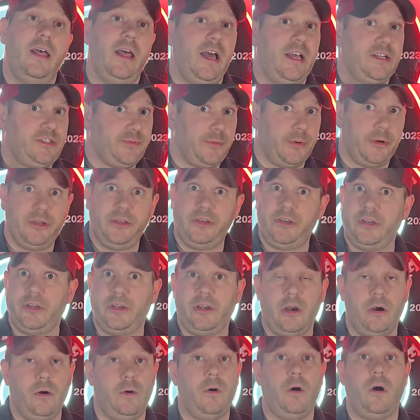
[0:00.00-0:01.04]
That's where you can
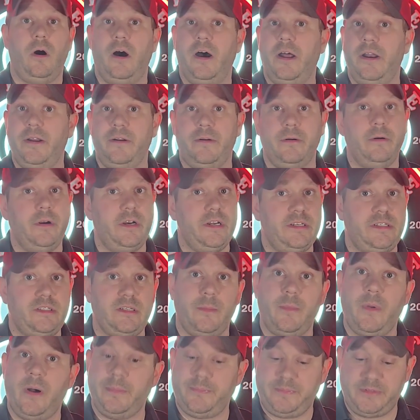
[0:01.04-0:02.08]
go on and read
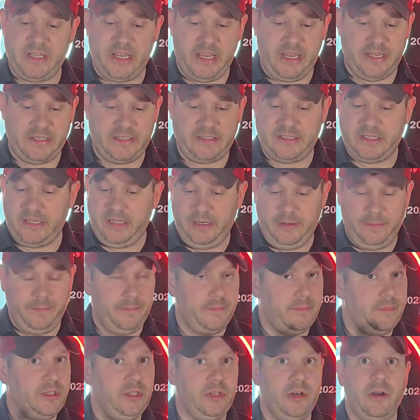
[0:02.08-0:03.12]
some updates and,
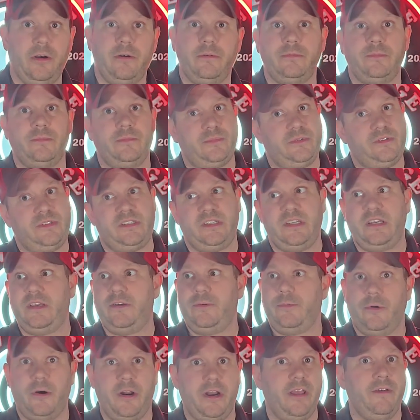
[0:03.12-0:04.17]
you know, see
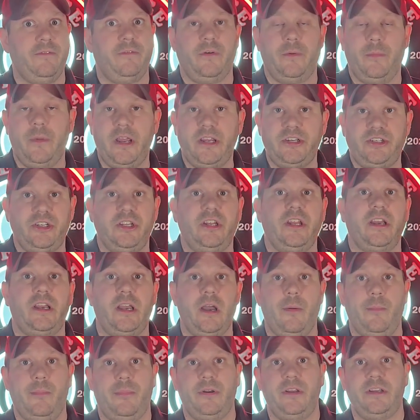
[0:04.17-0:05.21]
what information the
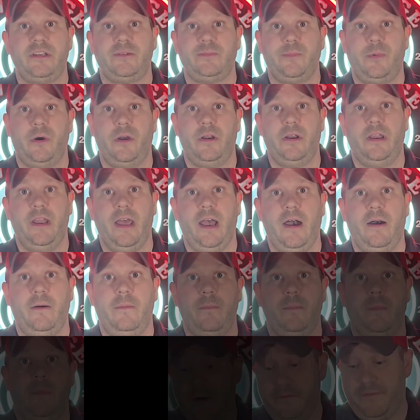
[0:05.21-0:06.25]
company's putting out.
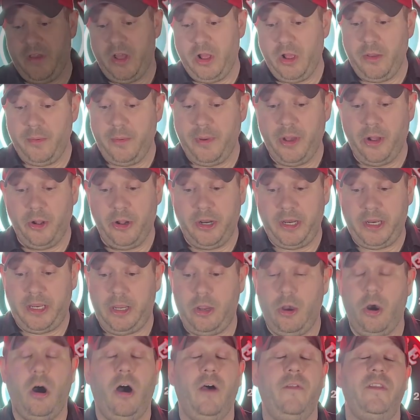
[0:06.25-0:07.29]
Availability
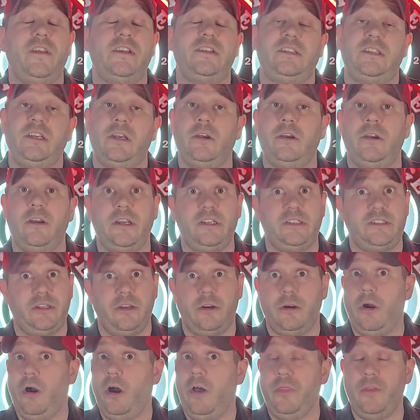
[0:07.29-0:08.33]
on the series,
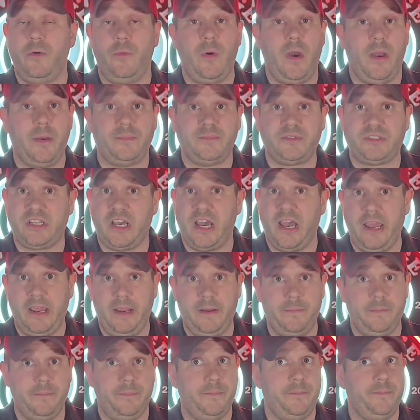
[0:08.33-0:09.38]
they're on the
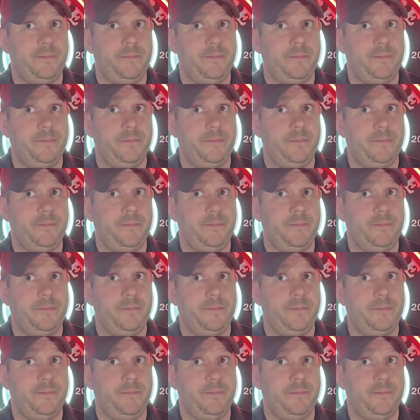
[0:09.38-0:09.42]
website.